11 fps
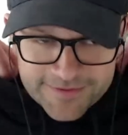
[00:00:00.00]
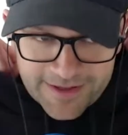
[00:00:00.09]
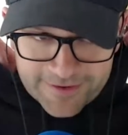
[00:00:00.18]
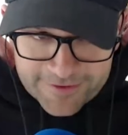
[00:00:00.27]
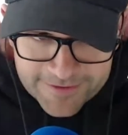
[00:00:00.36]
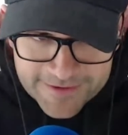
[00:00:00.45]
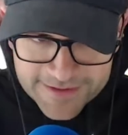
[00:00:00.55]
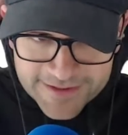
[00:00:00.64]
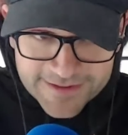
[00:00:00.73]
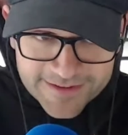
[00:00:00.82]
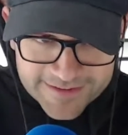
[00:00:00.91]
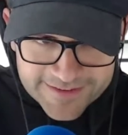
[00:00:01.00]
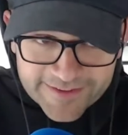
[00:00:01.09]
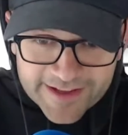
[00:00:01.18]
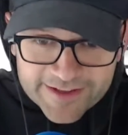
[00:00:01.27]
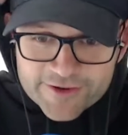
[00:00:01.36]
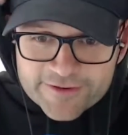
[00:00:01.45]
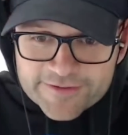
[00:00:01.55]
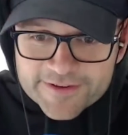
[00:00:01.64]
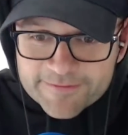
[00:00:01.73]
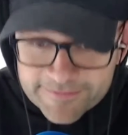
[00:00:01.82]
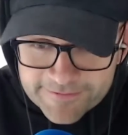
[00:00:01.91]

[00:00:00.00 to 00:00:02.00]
That'll take the edge off it.